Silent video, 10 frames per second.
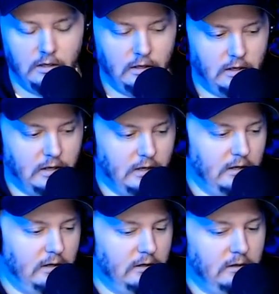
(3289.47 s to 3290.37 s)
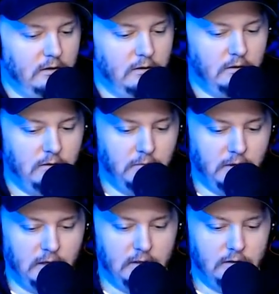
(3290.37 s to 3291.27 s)

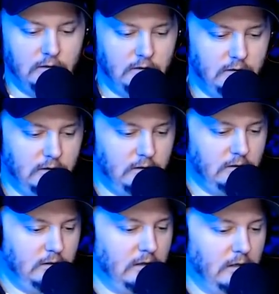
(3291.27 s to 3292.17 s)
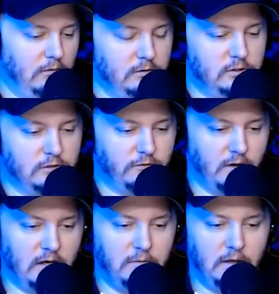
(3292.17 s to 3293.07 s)
But it was just
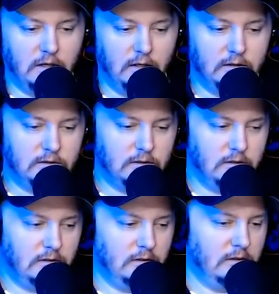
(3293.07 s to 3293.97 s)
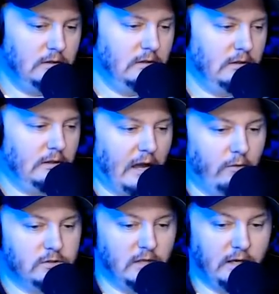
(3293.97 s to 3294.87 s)
funny because I
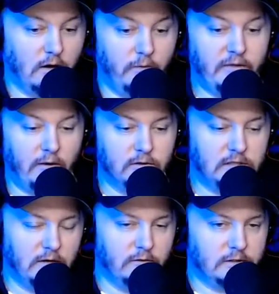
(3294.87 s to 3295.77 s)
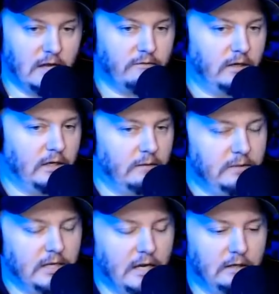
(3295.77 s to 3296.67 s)
was like, oh, that receiver is definitely going to
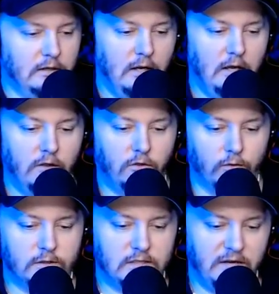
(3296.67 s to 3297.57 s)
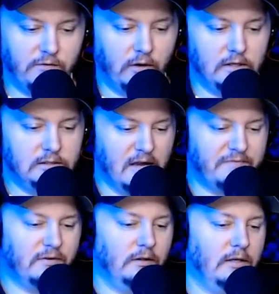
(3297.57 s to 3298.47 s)
be dead. The receiver is
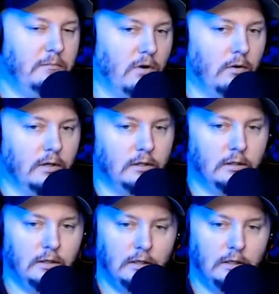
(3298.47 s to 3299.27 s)
definitely broken.